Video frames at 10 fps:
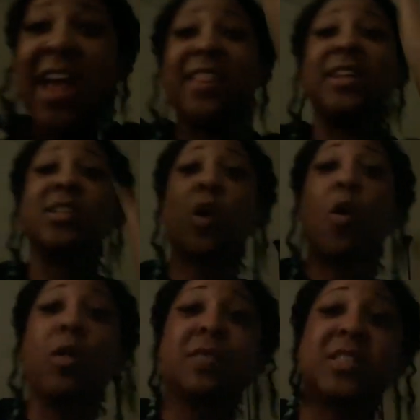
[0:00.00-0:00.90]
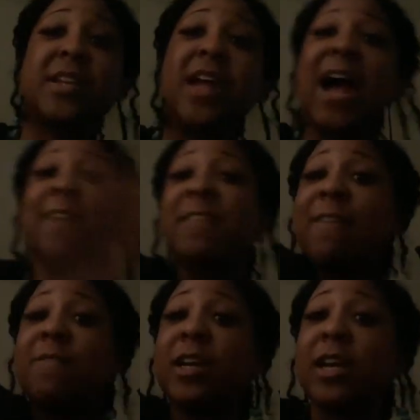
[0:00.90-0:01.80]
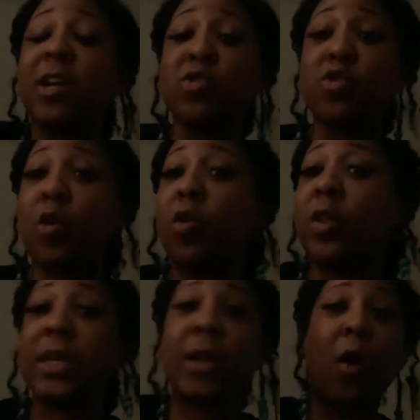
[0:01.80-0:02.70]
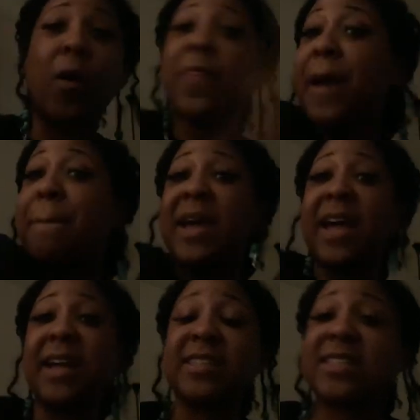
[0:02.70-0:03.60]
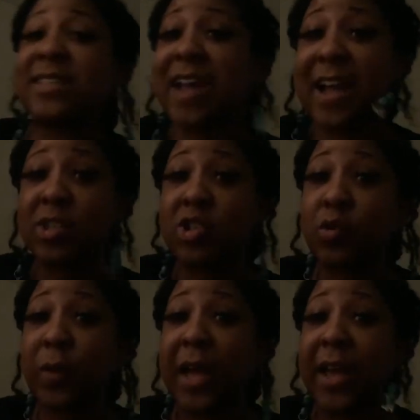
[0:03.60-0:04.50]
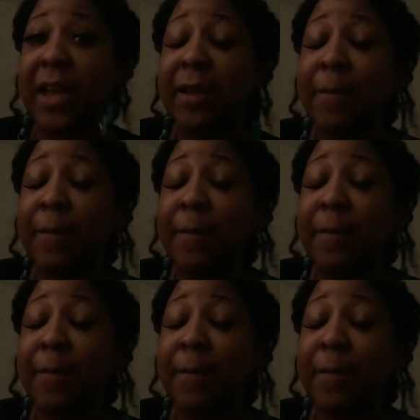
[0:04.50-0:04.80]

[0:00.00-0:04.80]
And then to all of a sudden have that fucking control and that bag snatched away.